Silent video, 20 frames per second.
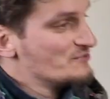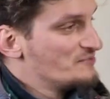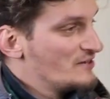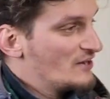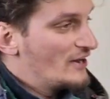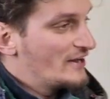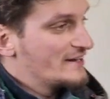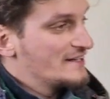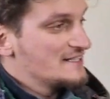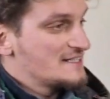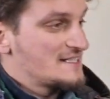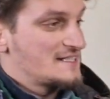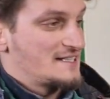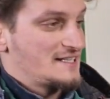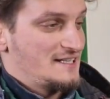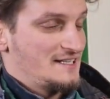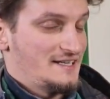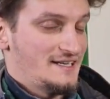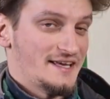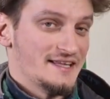be
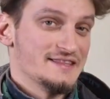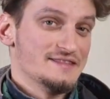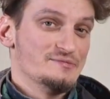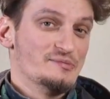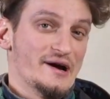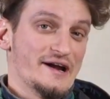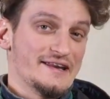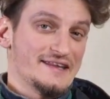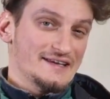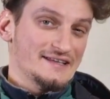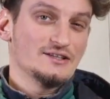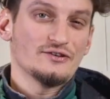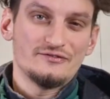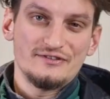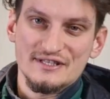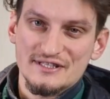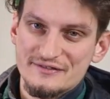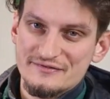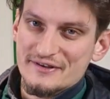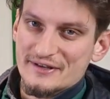honest, by the end of
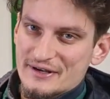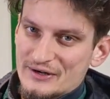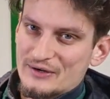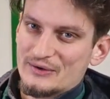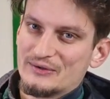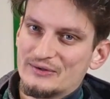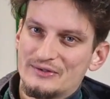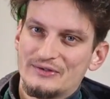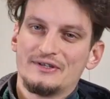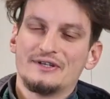this video,